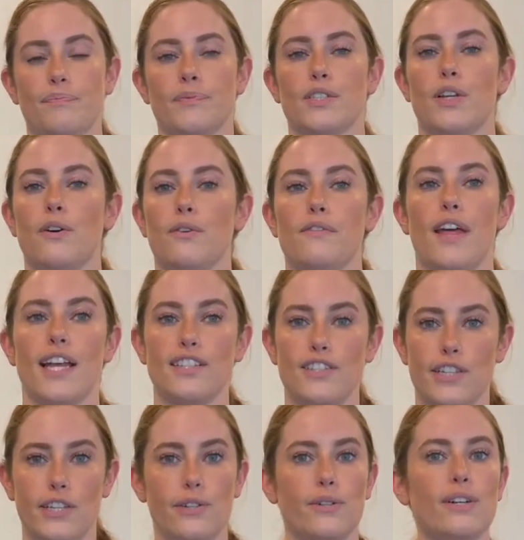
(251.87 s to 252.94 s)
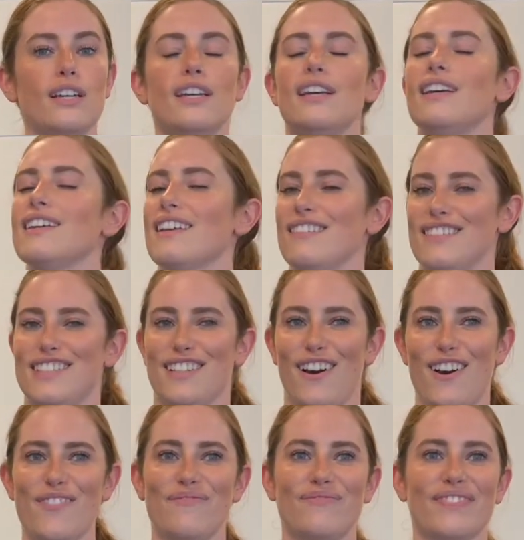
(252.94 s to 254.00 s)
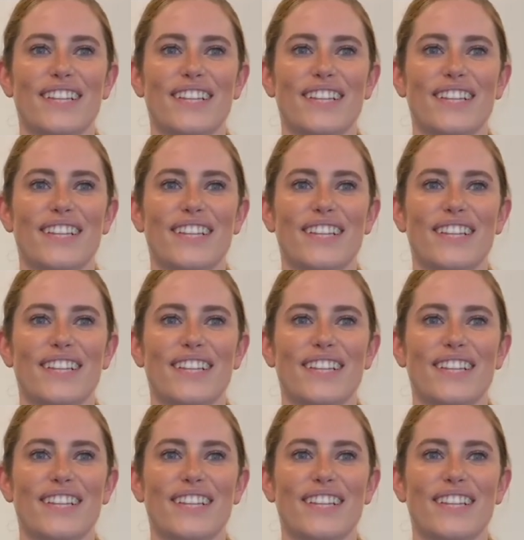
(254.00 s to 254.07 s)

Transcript: So if that's you, give us a call.